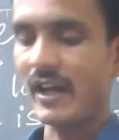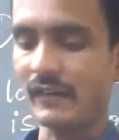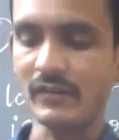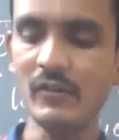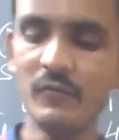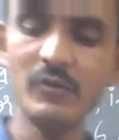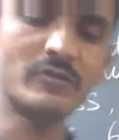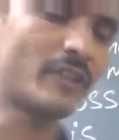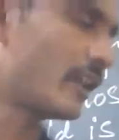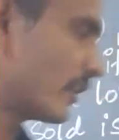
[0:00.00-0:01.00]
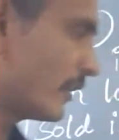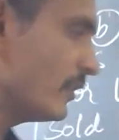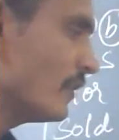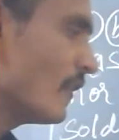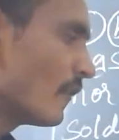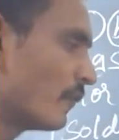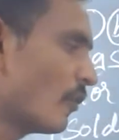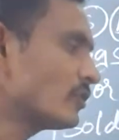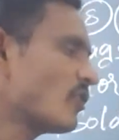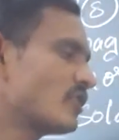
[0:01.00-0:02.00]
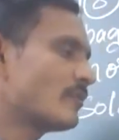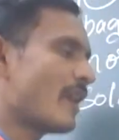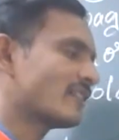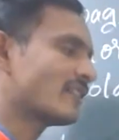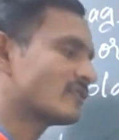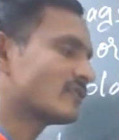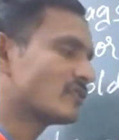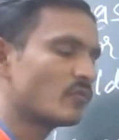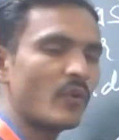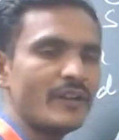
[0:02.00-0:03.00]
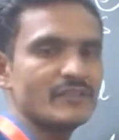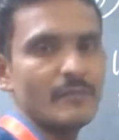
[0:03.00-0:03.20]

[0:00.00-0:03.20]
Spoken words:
bags. So if you sell the 4,000 bags of white